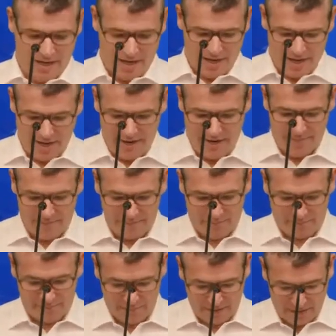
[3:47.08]

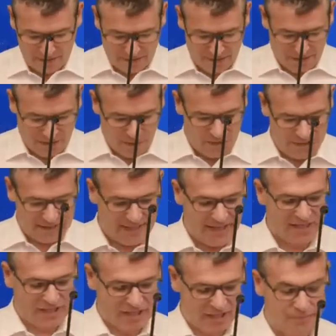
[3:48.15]
The third
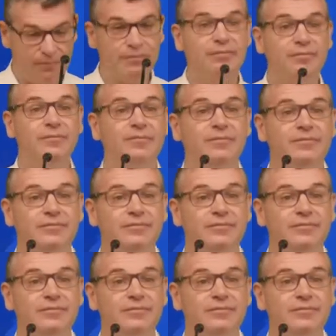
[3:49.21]
session, 4.3